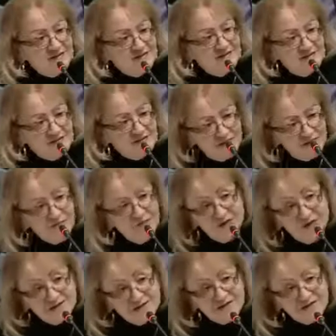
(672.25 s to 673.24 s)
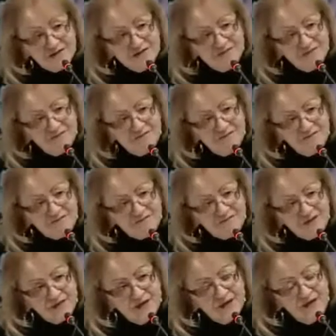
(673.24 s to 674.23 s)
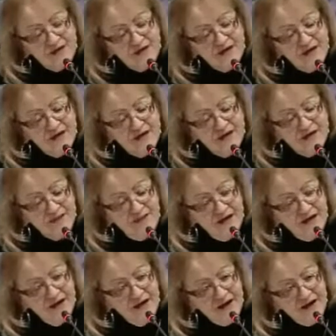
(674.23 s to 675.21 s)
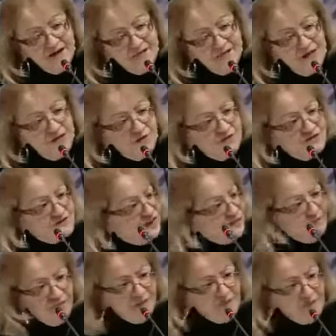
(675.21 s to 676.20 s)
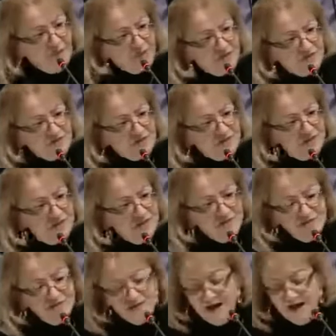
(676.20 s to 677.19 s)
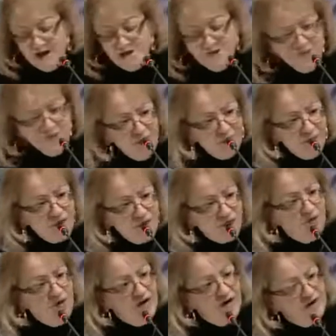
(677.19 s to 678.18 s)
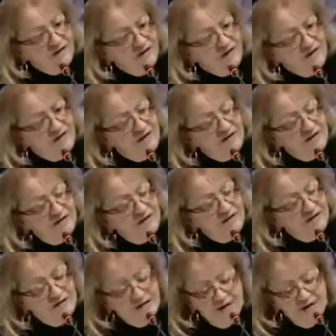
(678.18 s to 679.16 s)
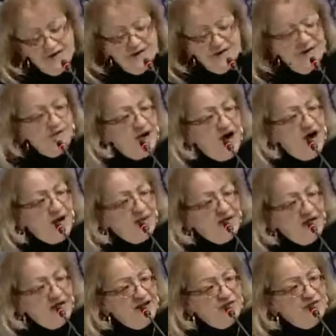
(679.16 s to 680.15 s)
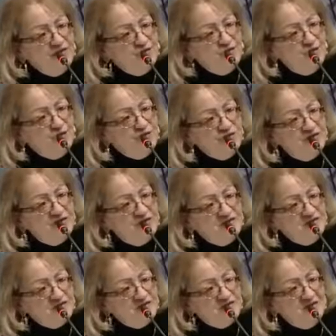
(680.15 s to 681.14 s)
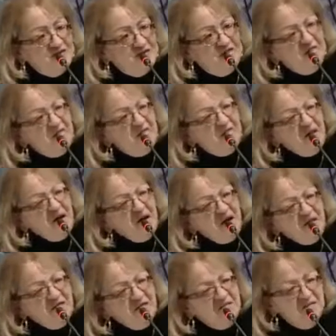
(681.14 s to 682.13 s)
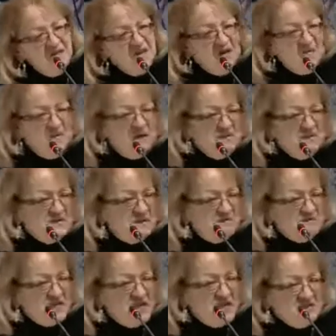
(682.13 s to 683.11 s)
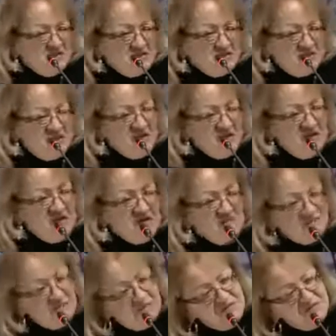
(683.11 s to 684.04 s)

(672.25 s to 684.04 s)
some of us, that there were some members that no matter what, they were not planning to do no changes. Well, maybe some changes here, some